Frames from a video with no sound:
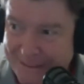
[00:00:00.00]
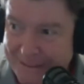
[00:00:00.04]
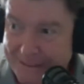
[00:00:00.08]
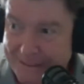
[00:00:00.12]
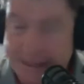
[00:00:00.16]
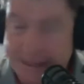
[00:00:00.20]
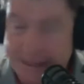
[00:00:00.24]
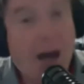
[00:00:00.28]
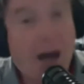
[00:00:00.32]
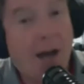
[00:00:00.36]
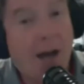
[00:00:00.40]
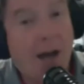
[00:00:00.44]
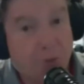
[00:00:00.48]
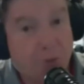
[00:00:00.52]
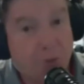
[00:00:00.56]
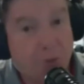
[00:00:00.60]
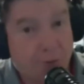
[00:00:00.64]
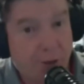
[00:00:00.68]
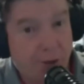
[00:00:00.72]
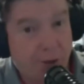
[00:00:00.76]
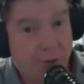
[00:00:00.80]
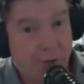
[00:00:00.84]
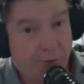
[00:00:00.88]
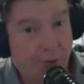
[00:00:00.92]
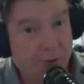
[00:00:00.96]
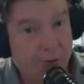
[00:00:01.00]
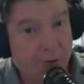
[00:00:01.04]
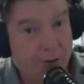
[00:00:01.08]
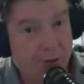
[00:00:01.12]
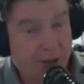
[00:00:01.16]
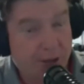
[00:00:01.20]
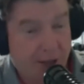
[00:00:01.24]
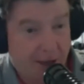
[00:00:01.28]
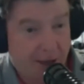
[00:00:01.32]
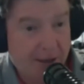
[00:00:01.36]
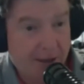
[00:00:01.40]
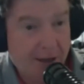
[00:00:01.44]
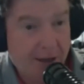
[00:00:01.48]
Hofstra
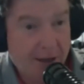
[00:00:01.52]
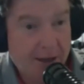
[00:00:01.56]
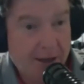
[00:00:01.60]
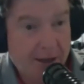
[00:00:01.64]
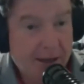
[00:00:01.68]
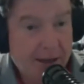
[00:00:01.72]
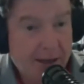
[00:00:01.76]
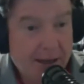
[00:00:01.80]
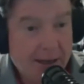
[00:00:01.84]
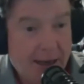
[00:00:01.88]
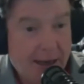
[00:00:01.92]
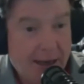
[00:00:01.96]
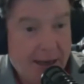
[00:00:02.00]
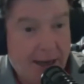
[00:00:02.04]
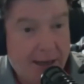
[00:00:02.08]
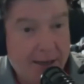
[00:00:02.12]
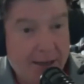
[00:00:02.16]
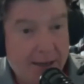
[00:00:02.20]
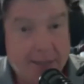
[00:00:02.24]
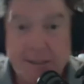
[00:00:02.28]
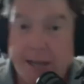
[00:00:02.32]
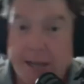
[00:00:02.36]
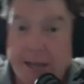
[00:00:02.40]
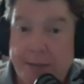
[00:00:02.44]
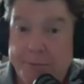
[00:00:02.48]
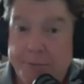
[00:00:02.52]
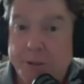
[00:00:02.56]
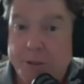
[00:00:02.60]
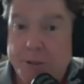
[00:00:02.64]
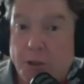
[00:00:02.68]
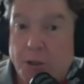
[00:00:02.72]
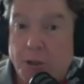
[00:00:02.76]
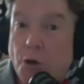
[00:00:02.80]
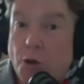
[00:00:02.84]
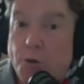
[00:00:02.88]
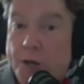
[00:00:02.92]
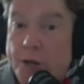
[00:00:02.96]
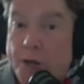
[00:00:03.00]
University, and his name is
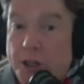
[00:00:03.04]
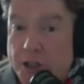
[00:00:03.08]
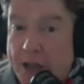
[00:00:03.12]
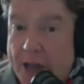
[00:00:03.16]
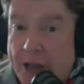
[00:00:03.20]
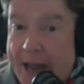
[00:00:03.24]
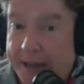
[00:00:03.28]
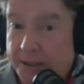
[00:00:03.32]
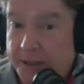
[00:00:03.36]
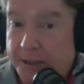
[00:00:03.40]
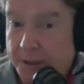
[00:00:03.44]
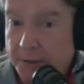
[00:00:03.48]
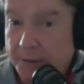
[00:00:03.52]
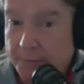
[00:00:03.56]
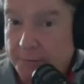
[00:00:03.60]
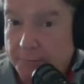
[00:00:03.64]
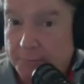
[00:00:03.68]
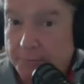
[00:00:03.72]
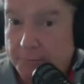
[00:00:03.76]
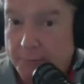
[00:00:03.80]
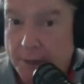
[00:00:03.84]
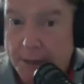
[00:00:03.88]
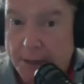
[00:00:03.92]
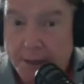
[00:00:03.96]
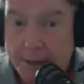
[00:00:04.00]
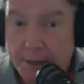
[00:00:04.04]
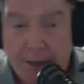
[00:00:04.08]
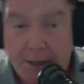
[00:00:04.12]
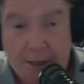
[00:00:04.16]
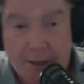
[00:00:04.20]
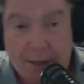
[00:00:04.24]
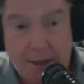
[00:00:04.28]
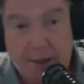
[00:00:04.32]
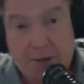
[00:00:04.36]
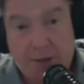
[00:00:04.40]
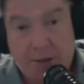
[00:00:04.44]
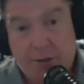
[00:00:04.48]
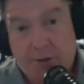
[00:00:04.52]
Tony Jackson, and
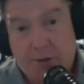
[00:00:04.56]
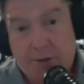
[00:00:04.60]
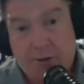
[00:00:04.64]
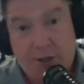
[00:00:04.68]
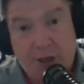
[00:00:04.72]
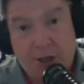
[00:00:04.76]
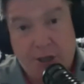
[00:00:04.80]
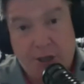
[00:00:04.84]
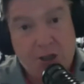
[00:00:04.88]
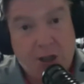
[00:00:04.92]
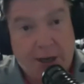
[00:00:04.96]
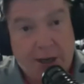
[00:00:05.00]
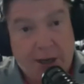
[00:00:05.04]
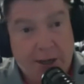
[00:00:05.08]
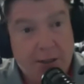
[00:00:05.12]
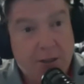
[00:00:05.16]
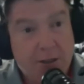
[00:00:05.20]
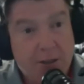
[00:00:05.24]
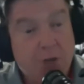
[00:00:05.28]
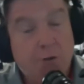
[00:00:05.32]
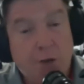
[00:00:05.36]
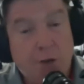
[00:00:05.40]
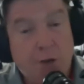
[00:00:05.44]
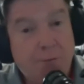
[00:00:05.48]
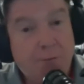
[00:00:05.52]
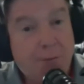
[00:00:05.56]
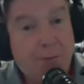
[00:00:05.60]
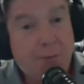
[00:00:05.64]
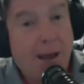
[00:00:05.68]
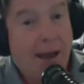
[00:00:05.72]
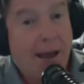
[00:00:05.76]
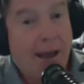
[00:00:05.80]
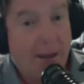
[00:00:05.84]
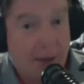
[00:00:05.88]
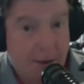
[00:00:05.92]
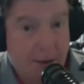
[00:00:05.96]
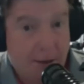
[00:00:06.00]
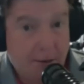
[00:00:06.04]
another DJ, Tony
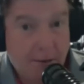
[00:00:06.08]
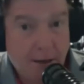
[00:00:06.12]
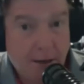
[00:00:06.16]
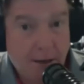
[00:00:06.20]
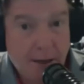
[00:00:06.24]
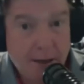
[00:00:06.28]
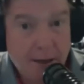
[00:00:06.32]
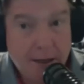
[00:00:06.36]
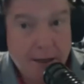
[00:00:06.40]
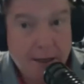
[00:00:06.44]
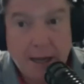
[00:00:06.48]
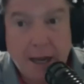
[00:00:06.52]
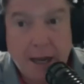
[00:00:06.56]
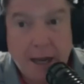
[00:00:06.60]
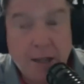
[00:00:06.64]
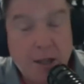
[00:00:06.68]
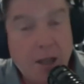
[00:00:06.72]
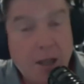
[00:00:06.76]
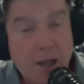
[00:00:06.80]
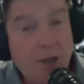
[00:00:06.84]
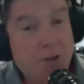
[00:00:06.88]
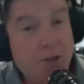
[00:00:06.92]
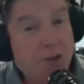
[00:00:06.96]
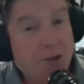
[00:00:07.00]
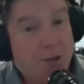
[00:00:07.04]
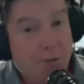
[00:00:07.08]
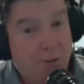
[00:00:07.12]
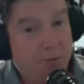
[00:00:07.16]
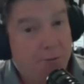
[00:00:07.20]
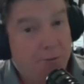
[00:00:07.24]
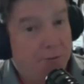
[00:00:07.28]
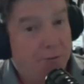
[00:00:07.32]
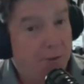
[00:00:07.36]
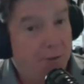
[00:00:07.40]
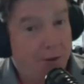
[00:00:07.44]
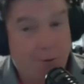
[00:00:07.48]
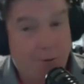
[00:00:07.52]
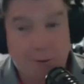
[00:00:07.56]
Fallon. And it
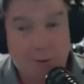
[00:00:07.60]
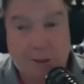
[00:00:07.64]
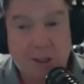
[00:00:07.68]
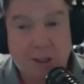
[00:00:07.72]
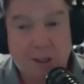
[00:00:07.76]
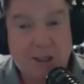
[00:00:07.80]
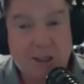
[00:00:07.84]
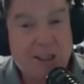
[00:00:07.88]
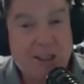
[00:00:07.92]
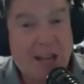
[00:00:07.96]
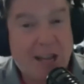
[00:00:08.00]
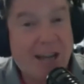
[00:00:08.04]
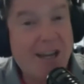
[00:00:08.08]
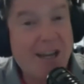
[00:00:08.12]
was a steady